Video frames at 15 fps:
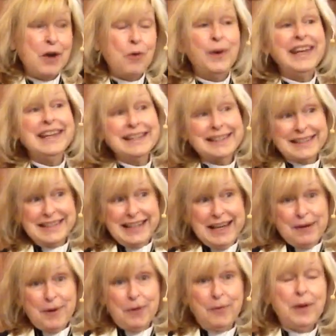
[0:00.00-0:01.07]
We can
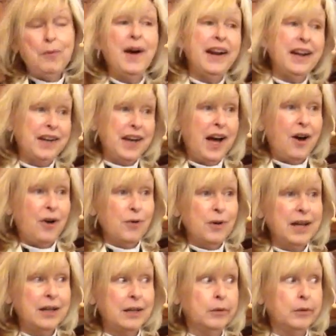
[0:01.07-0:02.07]
see where we want to go.